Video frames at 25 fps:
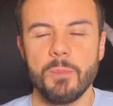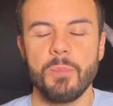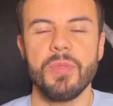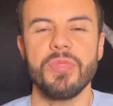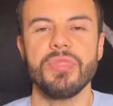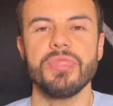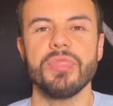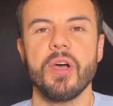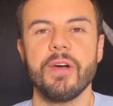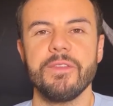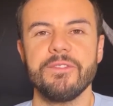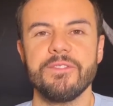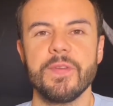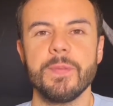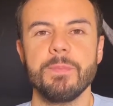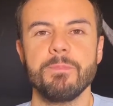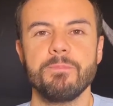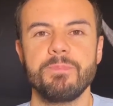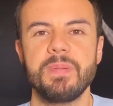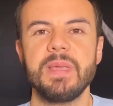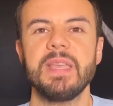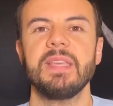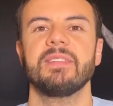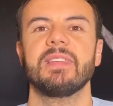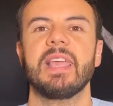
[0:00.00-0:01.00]
But nothing
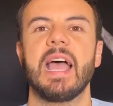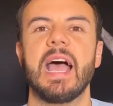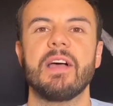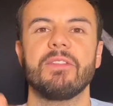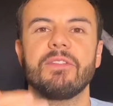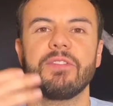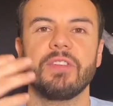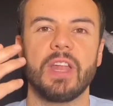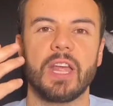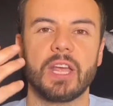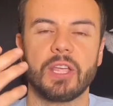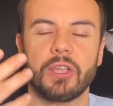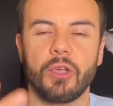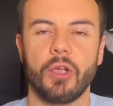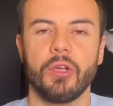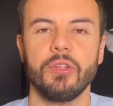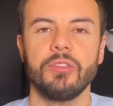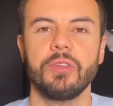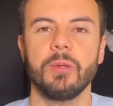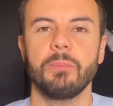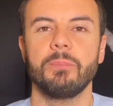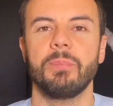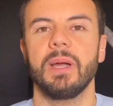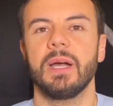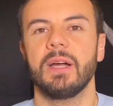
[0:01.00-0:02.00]
beats having
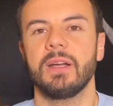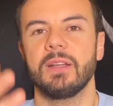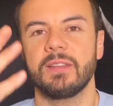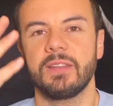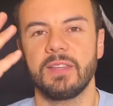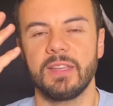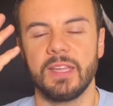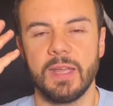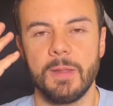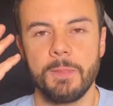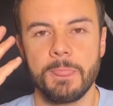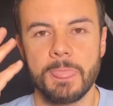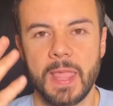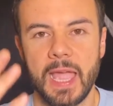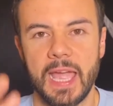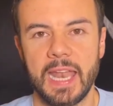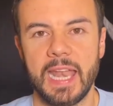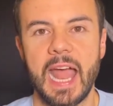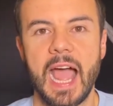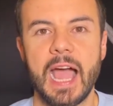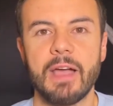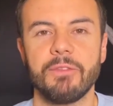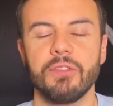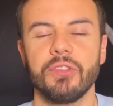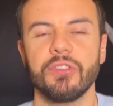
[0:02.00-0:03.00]
accountability and
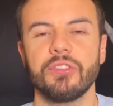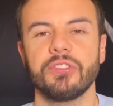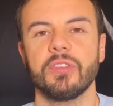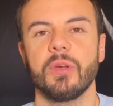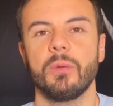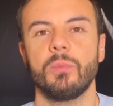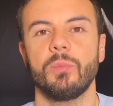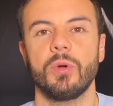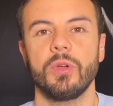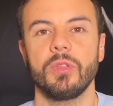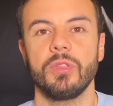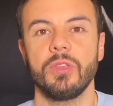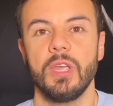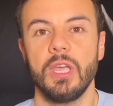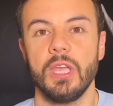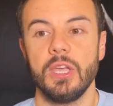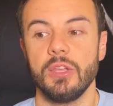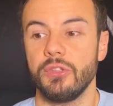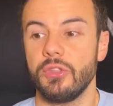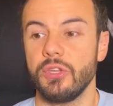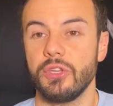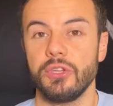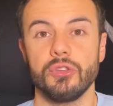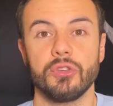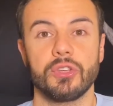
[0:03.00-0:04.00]
having someone
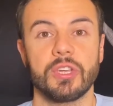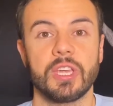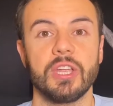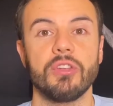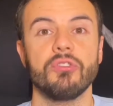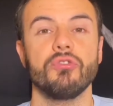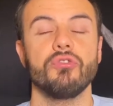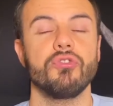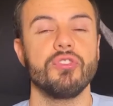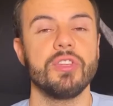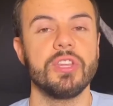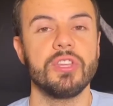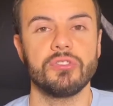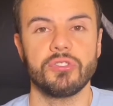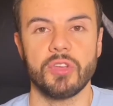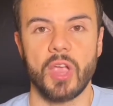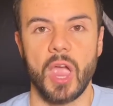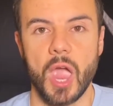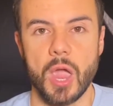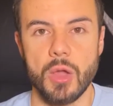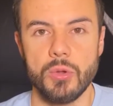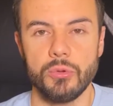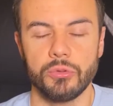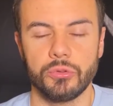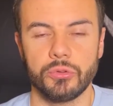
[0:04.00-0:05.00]
that you can reach
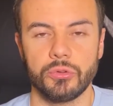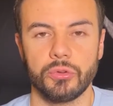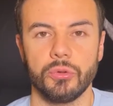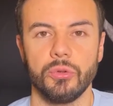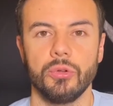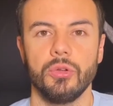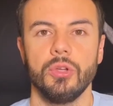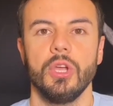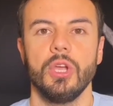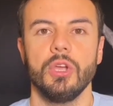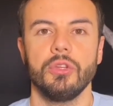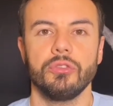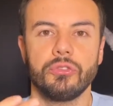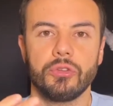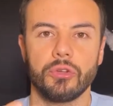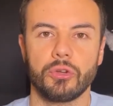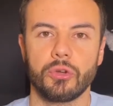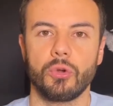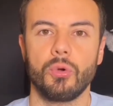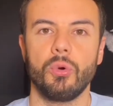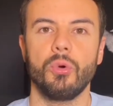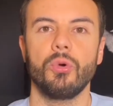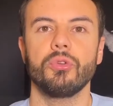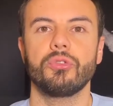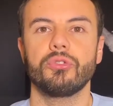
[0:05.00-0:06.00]
out to
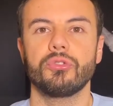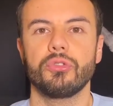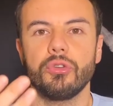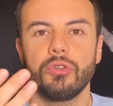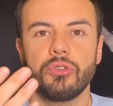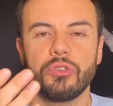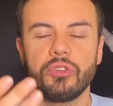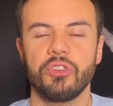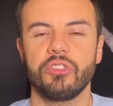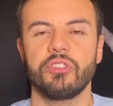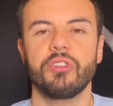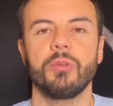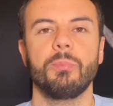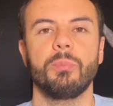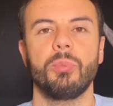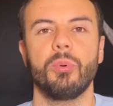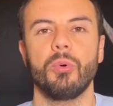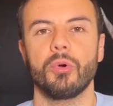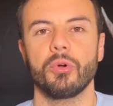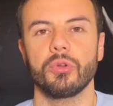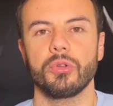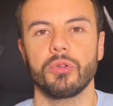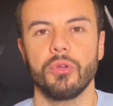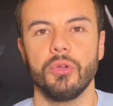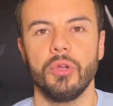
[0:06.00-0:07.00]
coach you, to
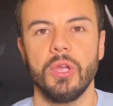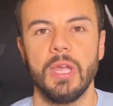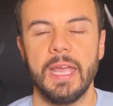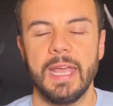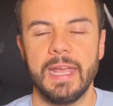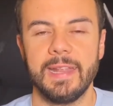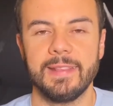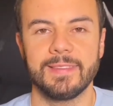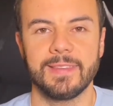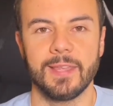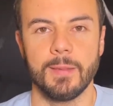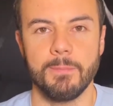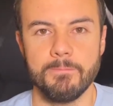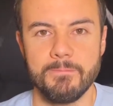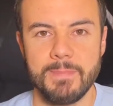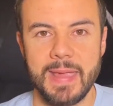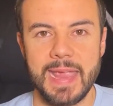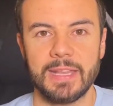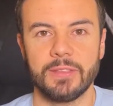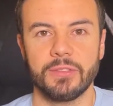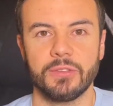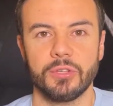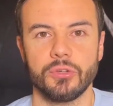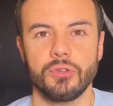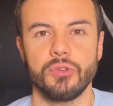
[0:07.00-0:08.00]
support you, and to
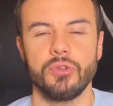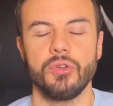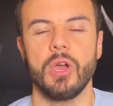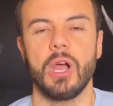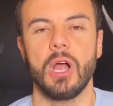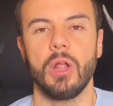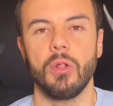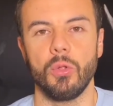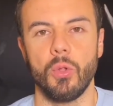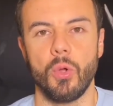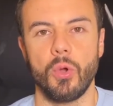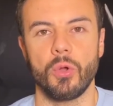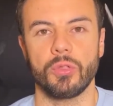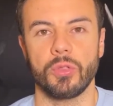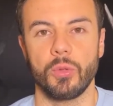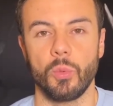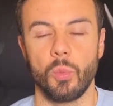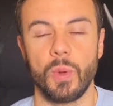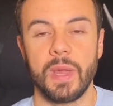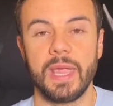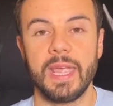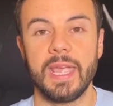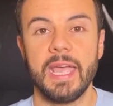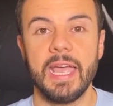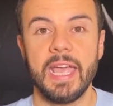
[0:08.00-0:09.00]
mentor you along the
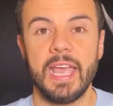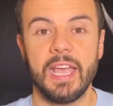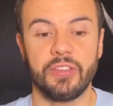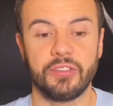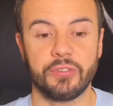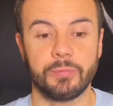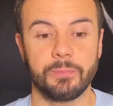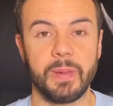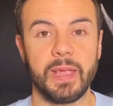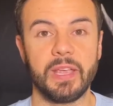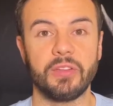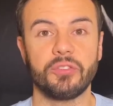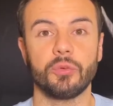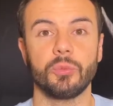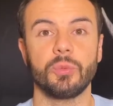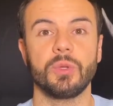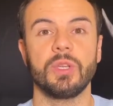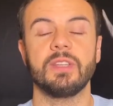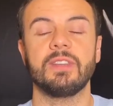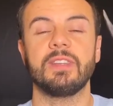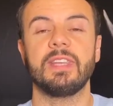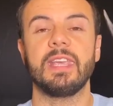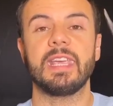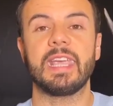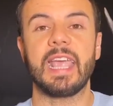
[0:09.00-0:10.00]
way, especially when
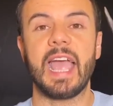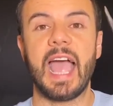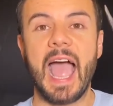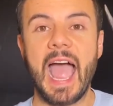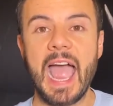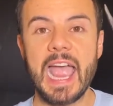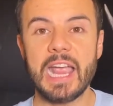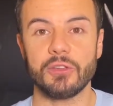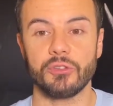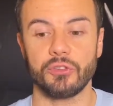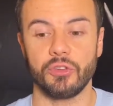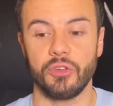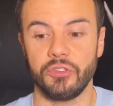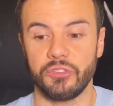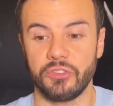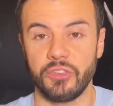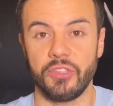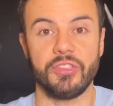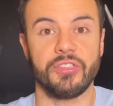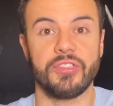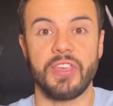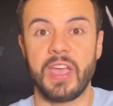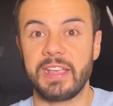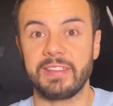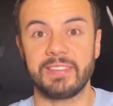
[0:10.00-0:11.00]
you take actions
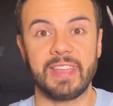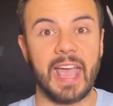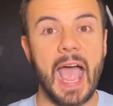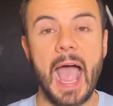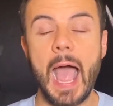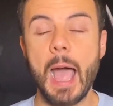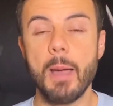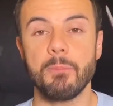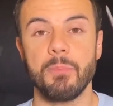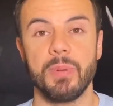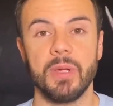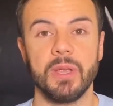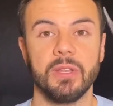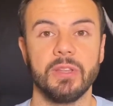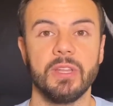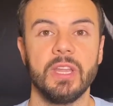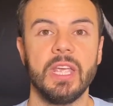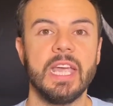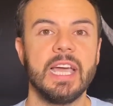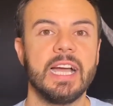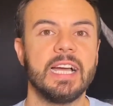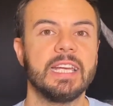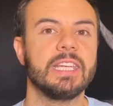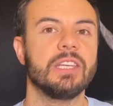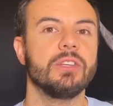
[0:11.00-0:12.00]
and things happen
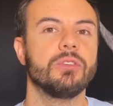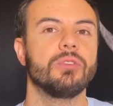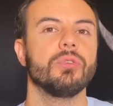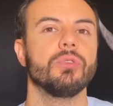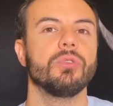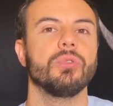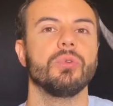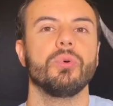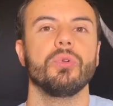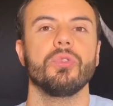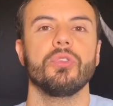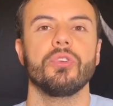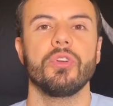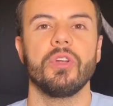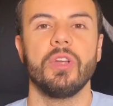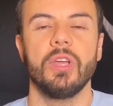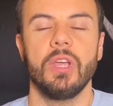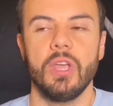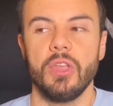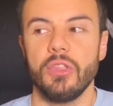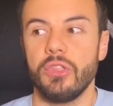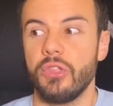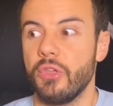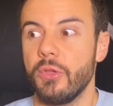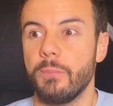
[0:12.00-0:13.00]
and you don't know
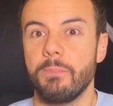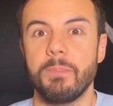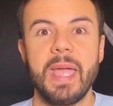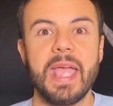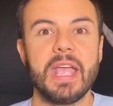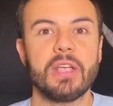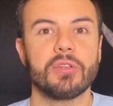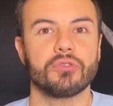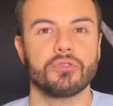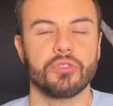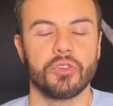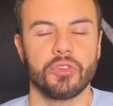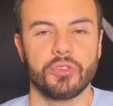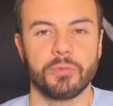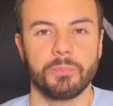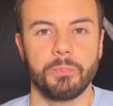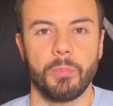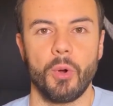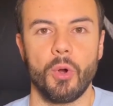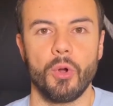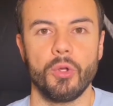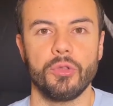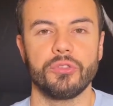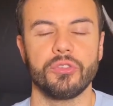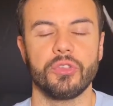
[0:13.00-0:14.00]
the best
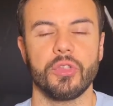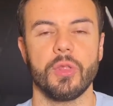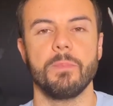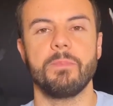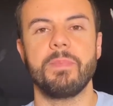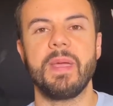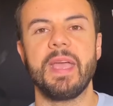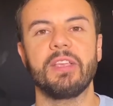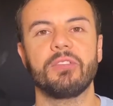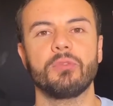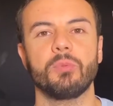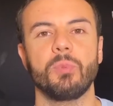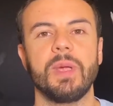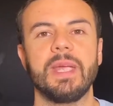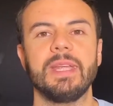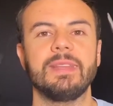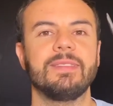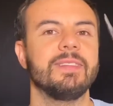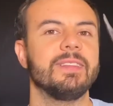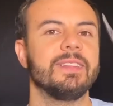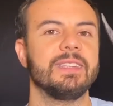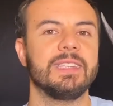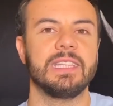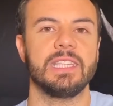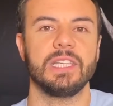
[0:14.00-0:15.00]
response or the best way
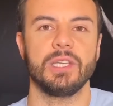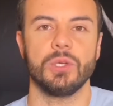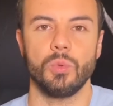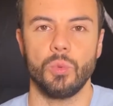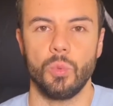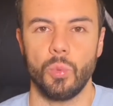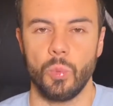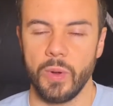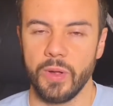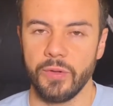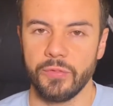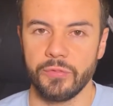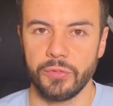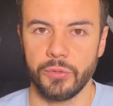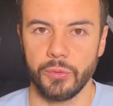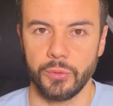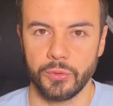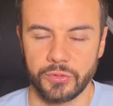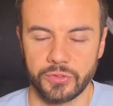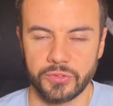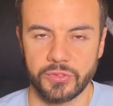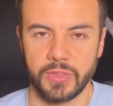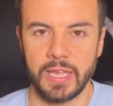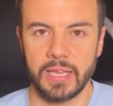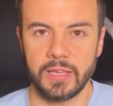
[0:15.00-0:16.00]
to deal with
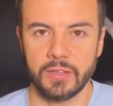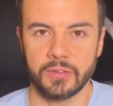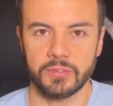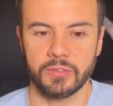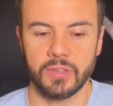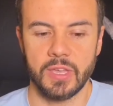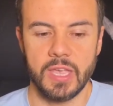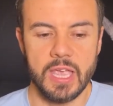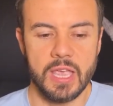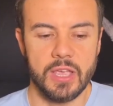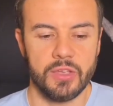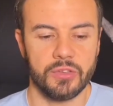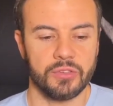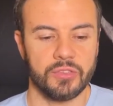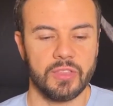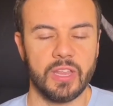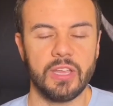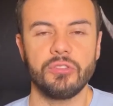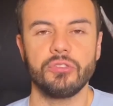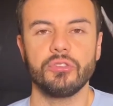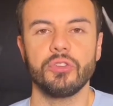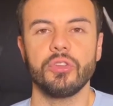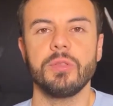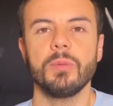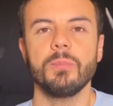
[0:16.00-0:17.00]
those things. So
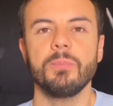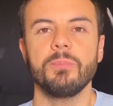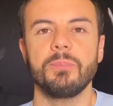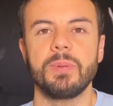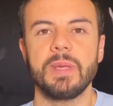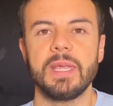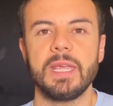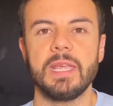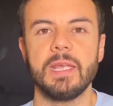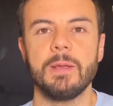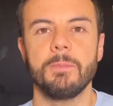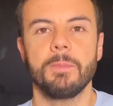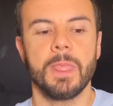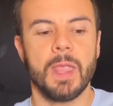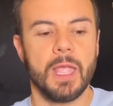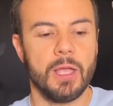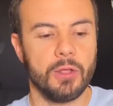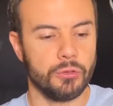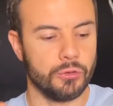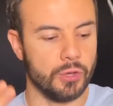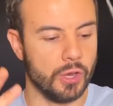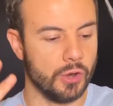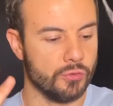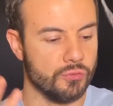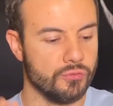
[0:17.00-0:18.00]
this shouldn't be,
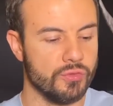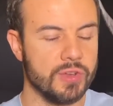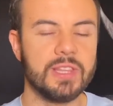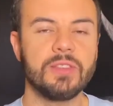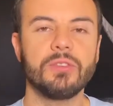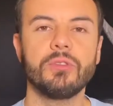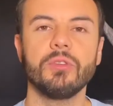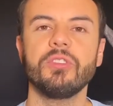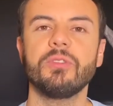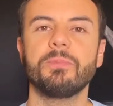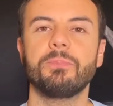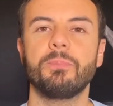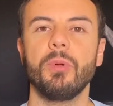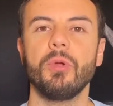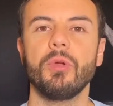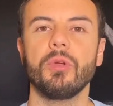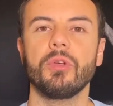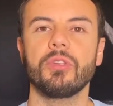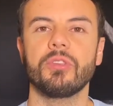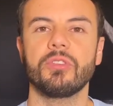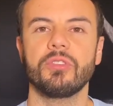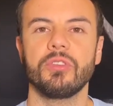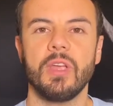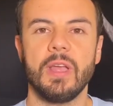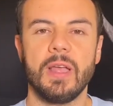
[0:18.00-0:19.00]
do I read those
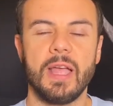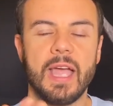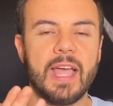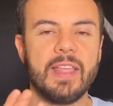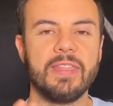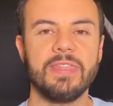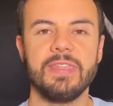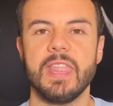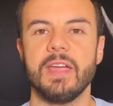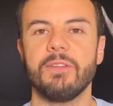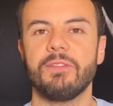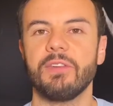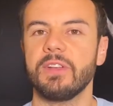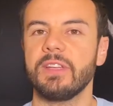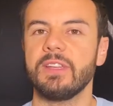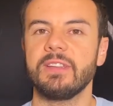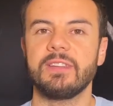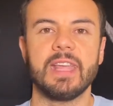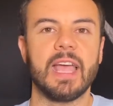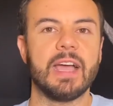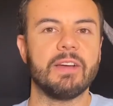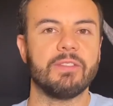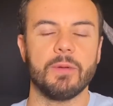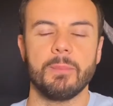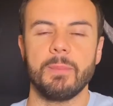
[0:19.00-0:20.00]
books and never
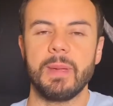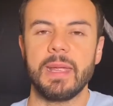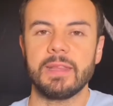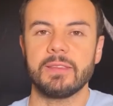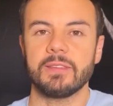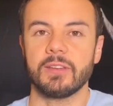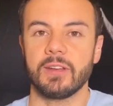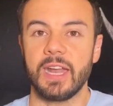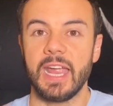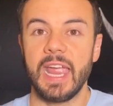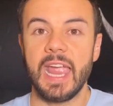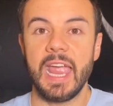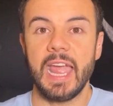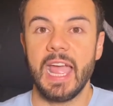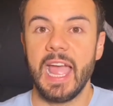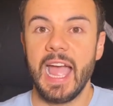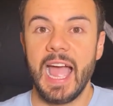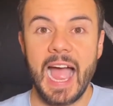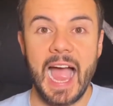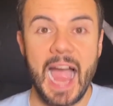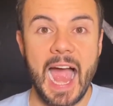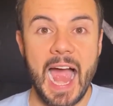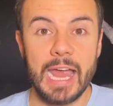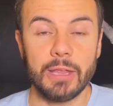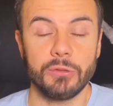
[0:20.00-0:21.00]
need to have a mentor? Hey,
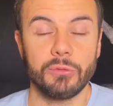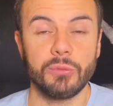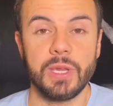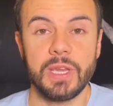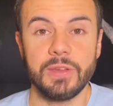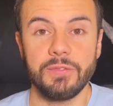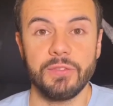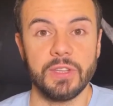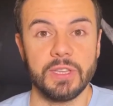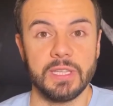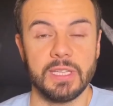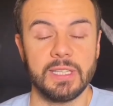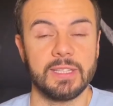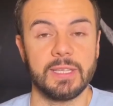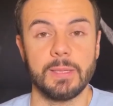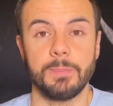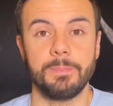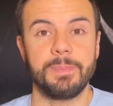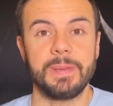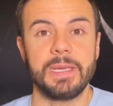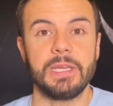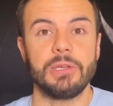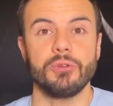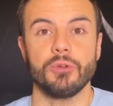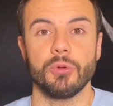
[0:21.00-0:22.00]
I don't even need to
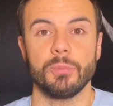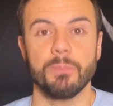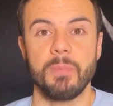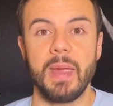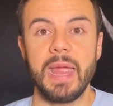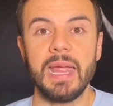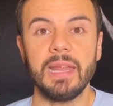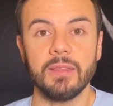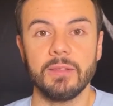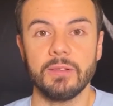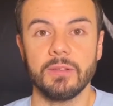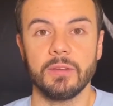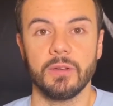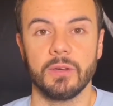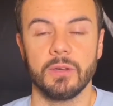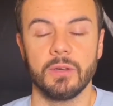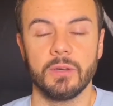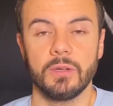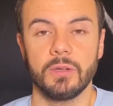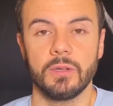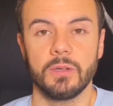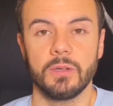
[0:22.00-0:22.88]
be your mentor.